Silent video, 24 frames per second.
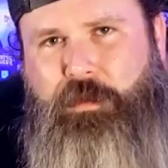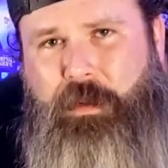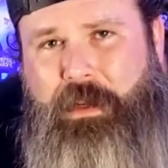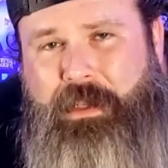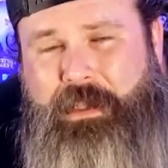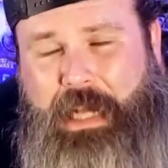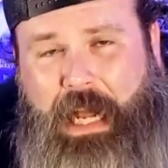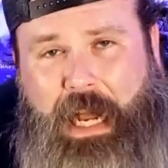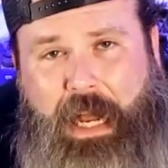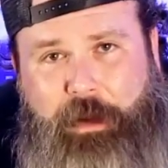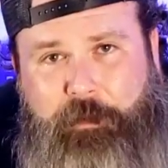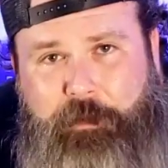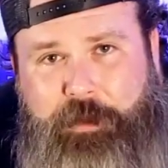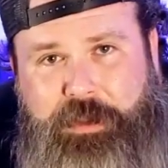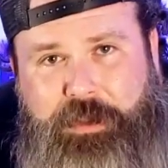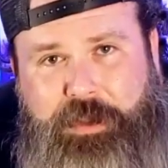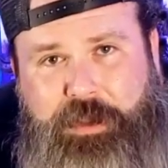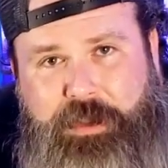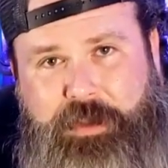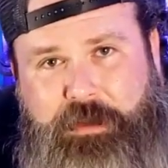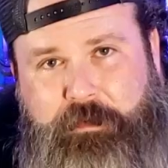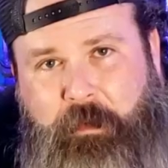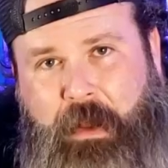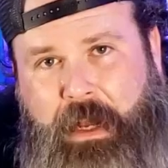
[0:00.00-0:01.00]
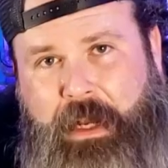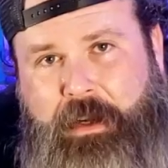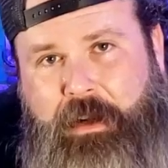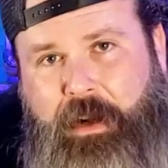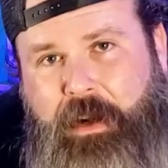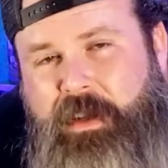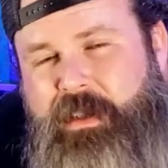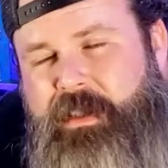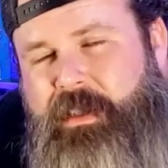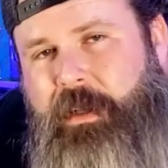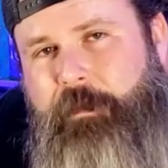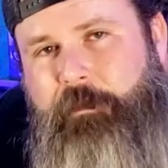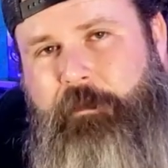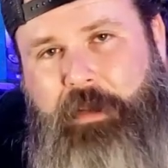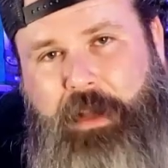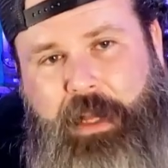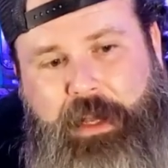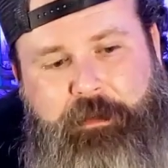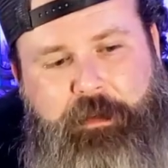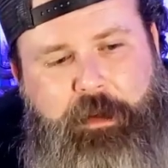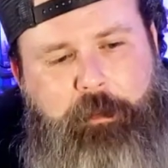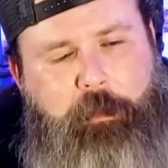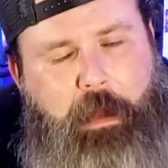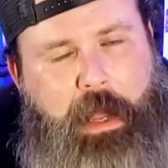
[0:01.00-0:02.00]
once I would choose my cards, then play
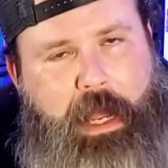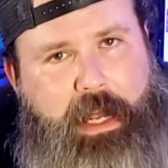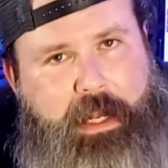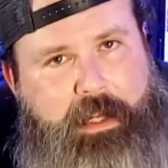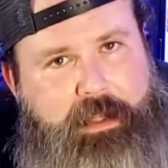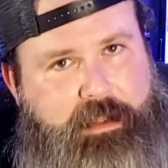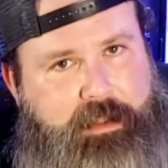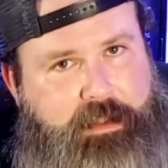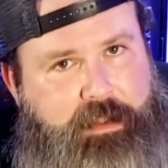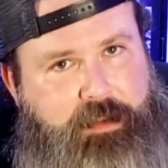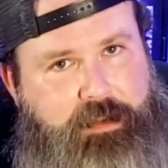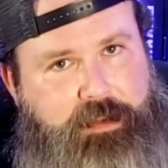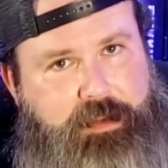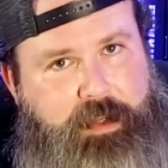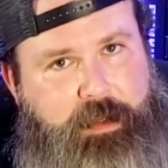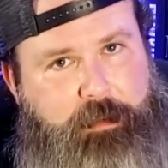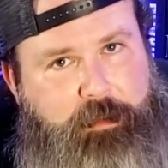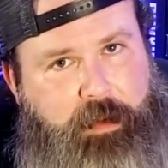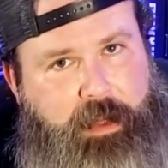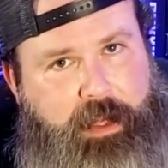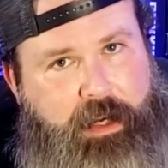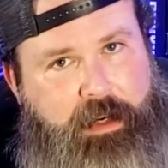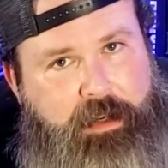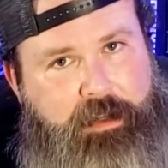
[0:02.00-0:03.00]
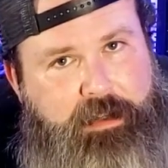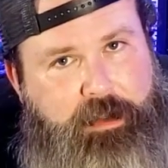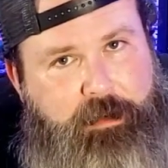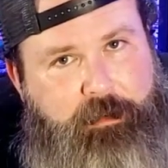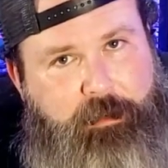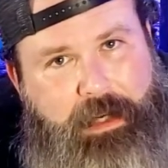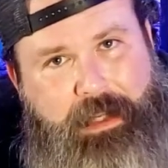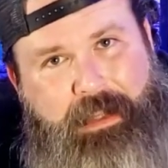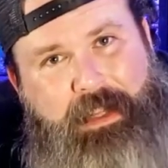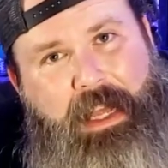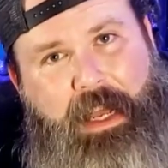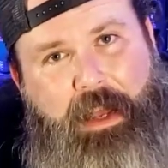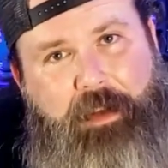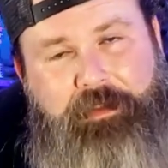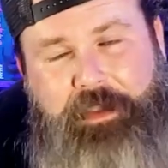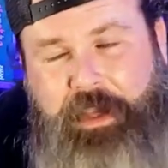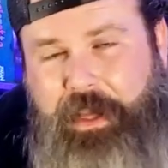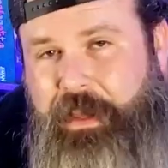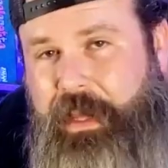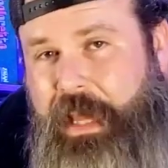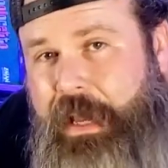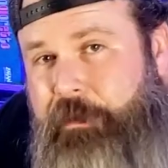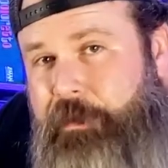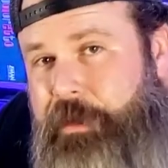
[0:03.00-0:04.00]
would pass to the player to my left,
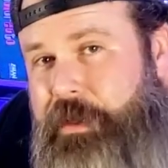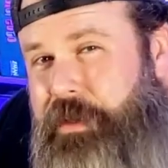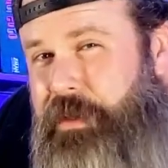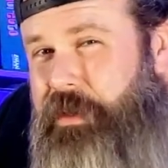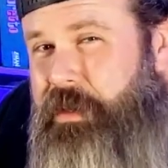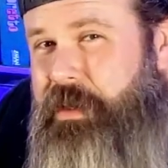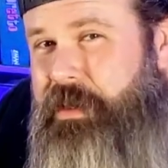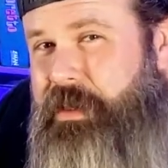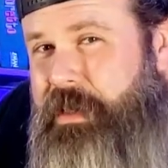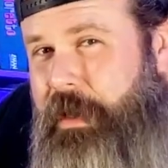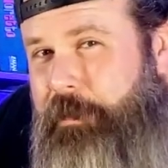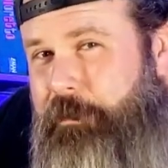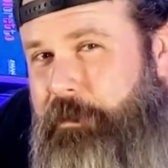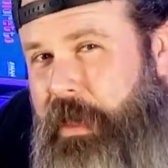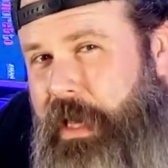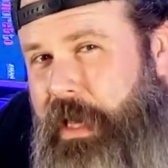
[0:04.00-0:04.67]
and they would do the same